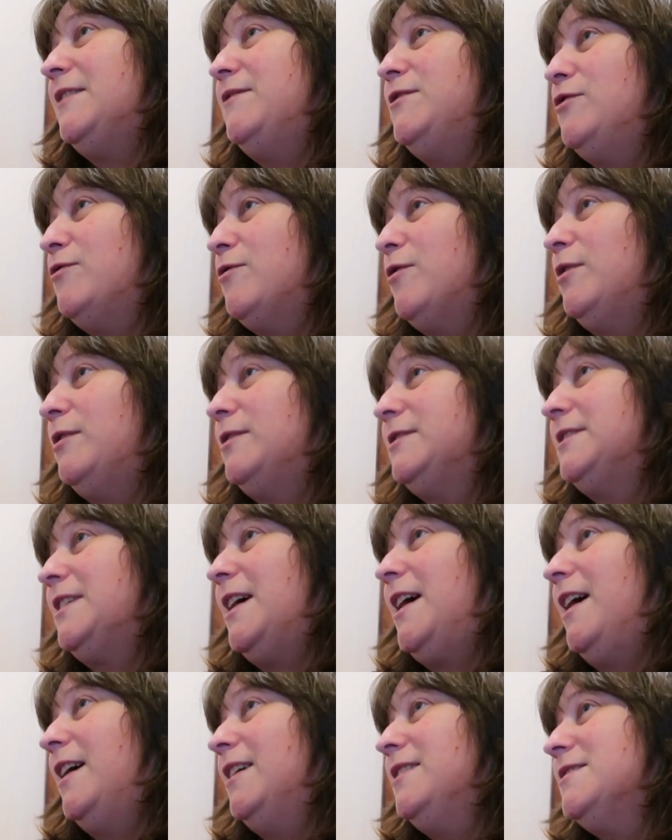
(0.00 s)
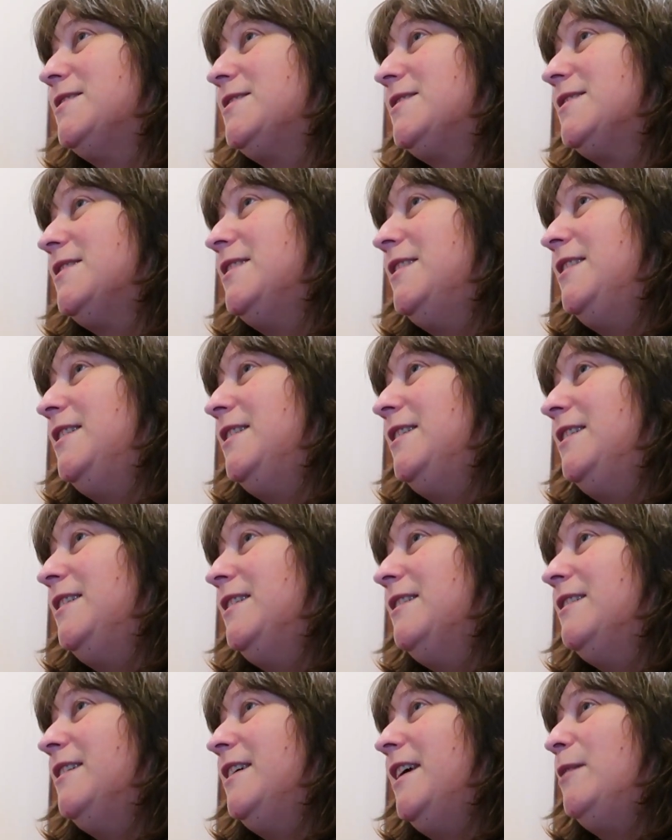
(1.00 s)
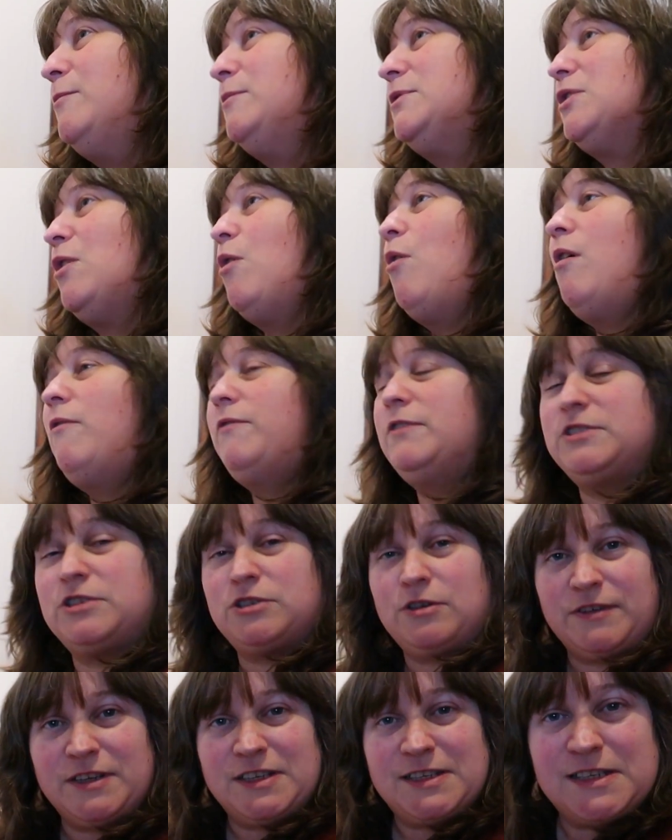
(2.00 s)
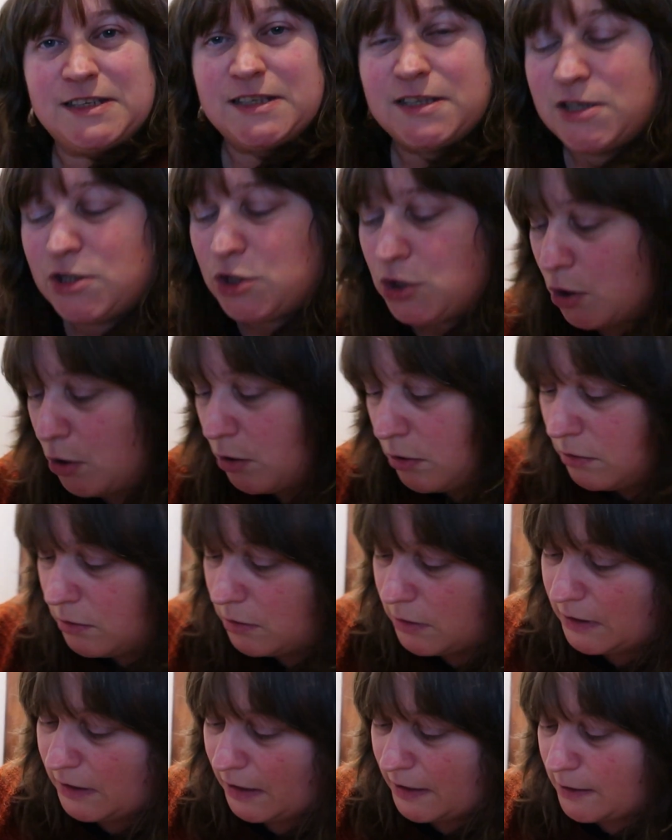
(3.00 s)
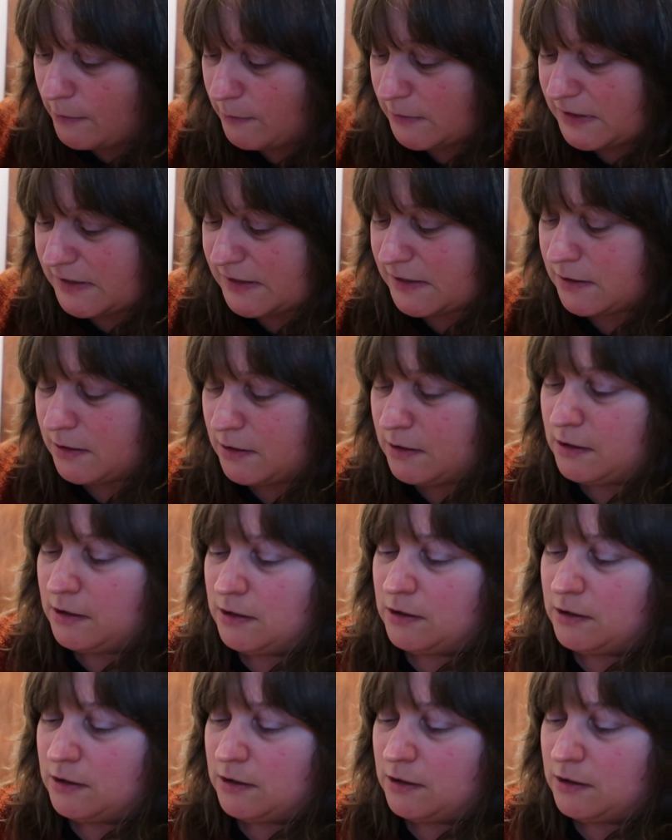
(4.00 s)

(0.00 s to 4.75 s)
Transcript: 7-year-olds, and it was awful stuff. It stunk and it was